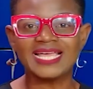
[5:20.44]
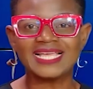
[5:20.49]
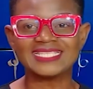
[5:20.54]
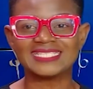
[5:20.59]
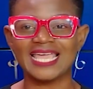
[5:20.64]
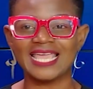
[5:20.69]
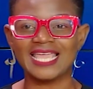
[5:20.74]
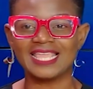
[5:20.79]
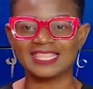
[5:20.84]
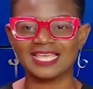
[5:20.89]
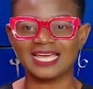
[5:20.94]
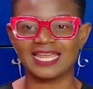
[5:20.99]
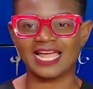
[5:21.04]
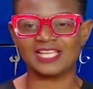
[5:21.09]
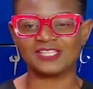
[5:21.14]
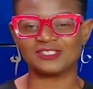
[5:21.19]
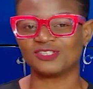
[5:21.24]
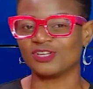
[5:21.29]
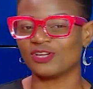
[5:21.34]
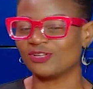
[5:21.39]
Saying that
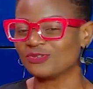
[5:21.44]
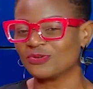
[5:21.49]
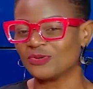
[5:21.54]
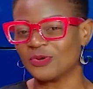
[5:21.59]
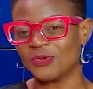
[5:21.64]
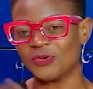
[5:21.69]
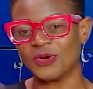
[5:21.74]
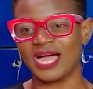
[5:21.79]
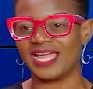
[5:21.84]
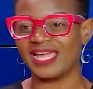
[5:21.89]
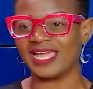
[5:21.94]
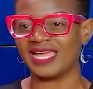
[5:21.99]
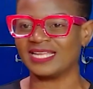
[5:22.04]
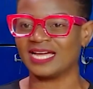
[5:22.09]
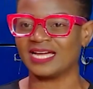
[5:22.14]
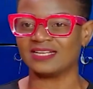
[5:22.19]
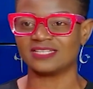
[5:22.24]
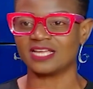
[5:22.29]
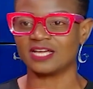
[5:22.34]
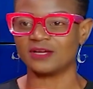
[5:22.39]
I should just go ahead
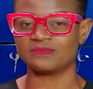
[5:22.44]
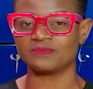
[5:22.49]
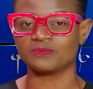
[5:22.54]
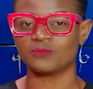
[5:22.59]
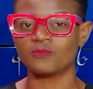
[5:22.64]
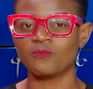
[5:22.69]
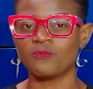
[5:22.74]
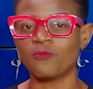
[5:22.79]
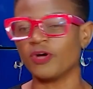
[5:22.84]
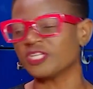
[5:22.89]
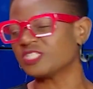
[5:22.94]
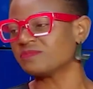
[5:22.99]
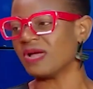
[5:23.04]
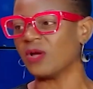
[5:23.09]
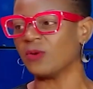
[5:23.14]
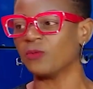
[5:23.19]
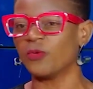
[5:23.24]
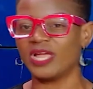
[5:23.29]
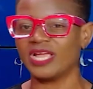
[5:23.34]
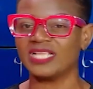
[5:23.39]
and watch
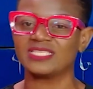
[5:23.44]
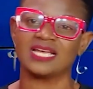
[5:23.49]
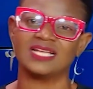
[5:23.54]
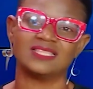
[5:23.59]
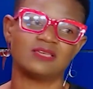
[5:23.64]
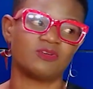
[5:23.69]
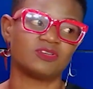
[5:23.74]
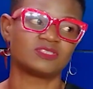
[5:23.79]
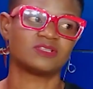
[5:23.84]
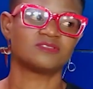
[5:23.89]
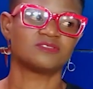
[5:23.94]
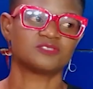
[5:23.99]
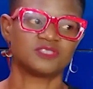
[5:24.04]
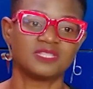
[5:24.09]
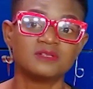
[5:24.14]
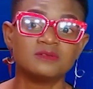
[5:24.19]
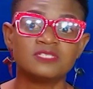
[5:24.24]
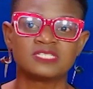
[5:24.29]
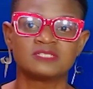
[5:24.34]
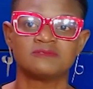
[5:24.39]
my weight, and there was
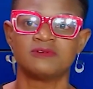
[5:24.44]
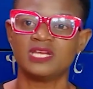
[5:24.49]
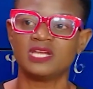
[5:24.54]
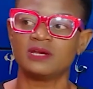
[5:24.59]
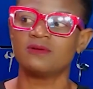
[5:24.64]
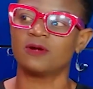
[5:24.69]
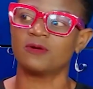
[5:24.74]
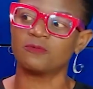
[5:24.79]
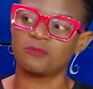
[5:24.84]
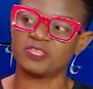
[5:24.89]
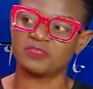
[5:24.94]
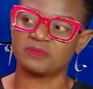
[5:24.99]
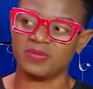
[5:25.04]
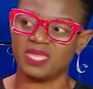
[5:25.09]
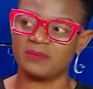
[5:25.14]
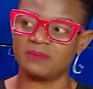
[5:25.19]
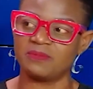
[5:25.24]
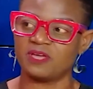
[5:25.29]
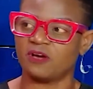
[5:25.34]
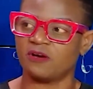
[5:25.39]
nothing really wrong with
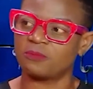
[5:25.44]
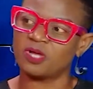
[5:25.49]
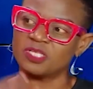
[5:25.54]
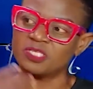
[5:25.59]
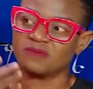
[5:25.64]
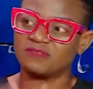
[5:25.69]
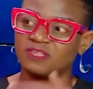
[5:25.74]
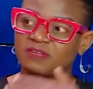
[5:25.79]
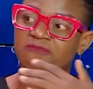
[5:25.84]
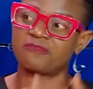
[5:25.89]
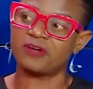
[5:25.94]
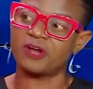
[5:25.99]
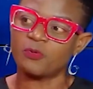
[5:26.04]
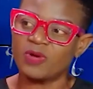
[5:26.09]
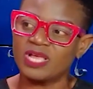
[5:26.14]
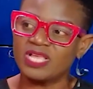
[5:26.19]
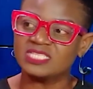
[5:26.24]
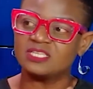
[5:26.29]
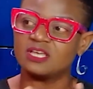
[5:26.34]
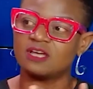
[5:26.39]
me because of the
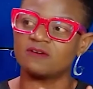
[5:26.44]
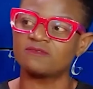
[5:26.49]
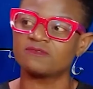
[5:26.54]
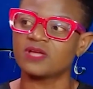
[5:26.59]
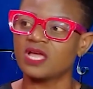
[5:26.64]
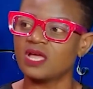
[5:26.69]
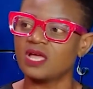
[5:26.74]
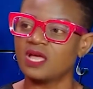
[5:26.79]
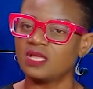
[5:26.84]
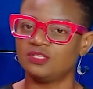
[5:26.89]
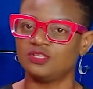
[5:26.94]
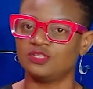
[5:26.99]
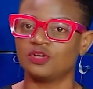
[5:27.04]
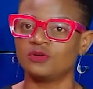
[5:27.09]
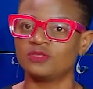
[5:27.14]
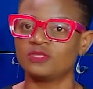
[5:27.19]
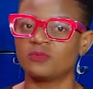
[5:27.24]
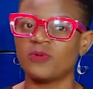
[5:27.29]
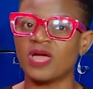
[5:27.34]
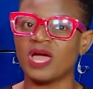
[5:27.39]
frequency of, the
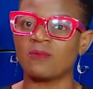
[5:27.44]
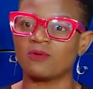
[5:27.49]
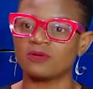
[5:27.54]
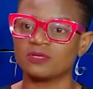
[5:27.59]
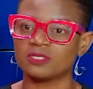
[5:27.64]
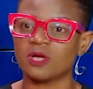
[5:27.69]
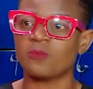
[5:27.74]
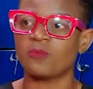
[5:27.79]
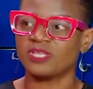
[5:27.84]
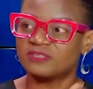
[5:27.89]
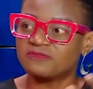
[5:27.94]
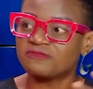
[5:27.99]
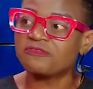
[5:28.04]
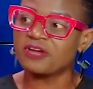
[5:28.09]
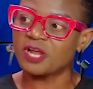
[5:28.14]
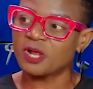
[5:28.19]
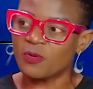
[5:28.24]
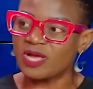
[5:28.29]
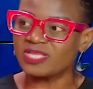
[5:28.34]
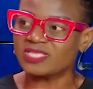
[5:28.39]
way I was always
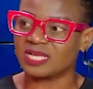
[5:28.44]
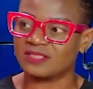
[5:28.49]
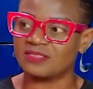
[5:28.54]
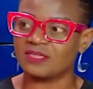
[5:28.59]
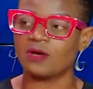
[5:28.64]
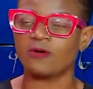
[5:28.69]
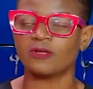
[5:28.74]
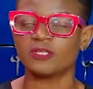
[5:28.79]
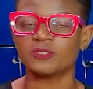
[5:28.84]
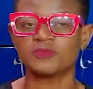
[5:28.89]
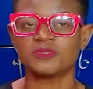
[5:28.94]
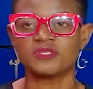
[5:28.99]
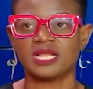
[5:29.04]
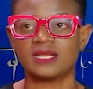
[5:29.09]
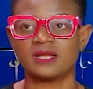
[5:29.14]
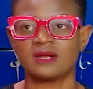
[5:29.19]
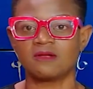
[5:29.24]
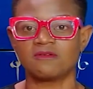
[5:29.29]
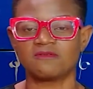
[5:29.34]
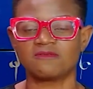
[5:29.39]
frequent at the hospital and
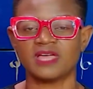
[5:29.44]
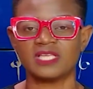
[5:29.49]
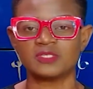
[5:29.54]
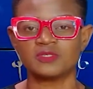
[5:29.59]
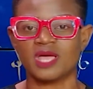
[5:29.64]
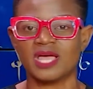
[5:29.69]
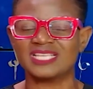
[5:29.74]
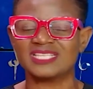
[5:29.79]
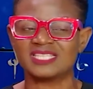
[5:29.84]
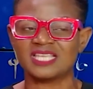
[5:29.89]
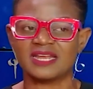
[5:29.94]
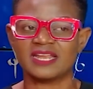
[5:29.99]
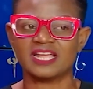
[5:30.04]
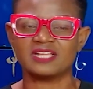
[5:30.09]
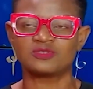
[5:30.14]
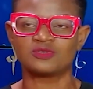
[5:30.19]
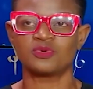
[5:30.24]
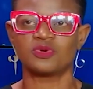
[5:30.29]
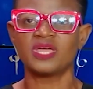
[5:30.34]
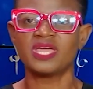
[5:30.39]
all of that. So I started
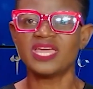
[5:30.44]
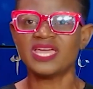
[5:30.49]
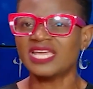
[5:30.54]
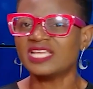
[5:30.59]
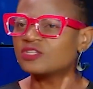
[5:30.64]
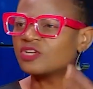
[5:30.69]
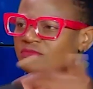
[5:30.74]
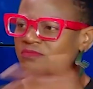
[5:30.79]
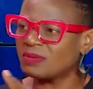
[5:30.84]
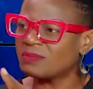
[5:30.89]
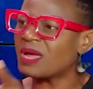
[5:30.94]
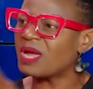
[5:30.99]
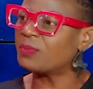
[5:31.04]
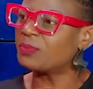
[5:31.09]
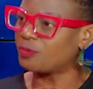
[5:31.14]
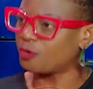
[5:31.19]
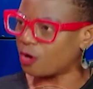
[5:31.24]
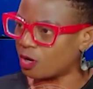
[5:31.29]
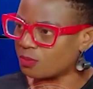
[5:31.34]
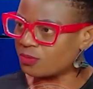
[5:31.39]
to. He told me my
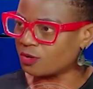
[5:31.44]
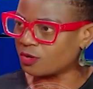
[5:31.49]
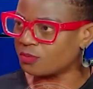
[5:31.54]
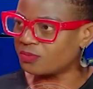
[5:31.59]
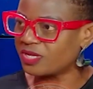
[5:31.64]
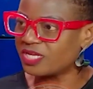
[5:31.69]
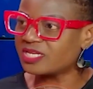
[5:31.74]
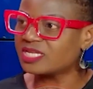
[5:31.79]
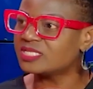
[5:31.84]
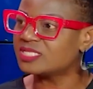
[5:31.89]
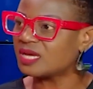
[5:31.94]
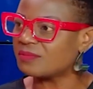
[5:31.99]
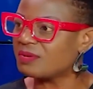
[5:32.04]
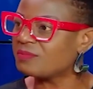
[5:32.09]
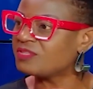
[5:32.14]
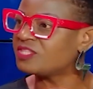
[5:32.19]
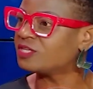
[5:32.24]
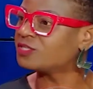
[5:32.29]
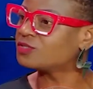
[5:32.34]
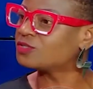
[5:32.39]
problem. He didn't tell me
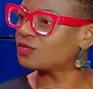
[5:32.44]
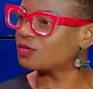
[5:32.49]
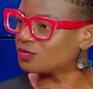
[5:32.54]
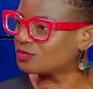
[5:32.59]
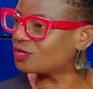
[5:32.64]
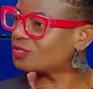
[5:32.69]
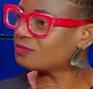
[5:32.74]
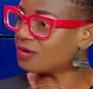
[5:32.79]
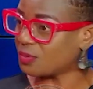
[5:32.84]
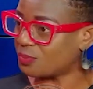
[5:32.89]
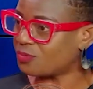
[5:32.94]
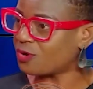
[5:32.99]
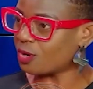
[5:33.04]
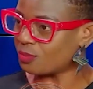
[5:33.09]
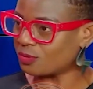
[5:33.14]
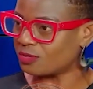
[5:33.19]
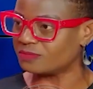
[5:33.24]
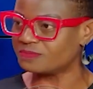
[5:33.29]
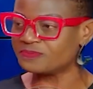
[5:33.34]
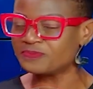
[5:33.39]
the solution to my
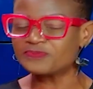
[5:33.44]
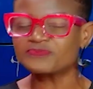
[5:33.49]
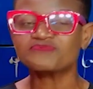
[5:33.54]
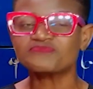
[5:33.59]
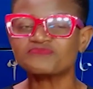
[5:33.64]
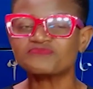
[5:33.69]
problem.